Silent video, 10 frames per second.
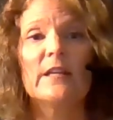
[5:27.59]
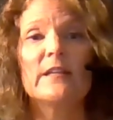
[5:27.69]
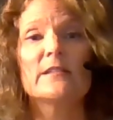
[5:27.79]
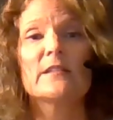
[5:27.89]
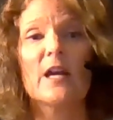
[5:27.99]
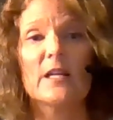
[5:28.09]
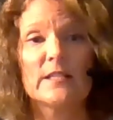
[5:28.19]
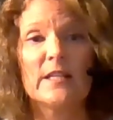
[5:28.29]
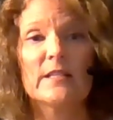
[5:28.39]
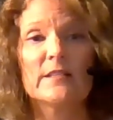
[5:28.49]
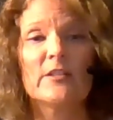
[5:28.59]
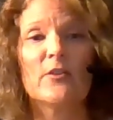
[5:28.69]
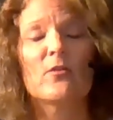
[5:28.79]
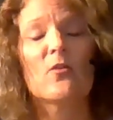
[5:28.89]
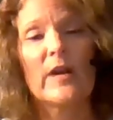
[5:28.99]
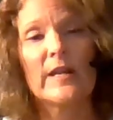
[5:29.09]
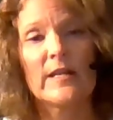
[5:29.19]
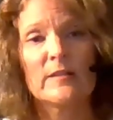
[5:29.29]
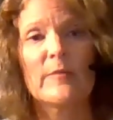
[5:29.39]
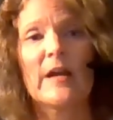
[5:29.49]
is
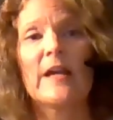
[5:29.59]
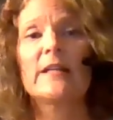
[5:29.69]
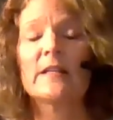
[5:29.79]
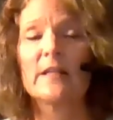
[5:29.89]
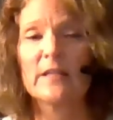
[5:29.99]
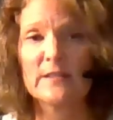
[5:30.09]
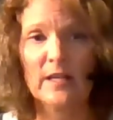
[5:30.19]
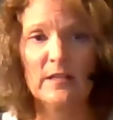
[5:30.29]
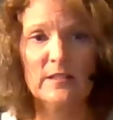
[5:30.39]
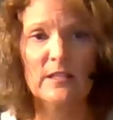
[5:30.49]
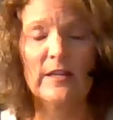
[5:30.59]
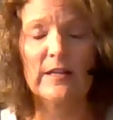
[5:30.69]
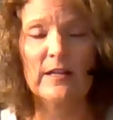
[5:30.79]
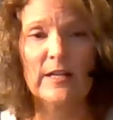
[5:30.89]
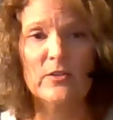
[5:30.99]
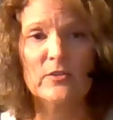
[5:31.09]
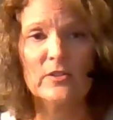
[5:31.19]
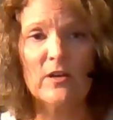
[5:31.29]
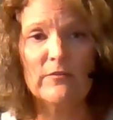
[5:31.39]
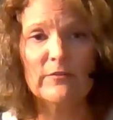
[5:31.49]
quieting the mind and contacting that higher
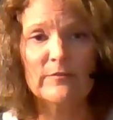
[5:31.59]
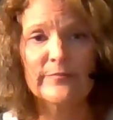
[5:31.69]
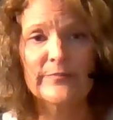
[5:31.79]
self.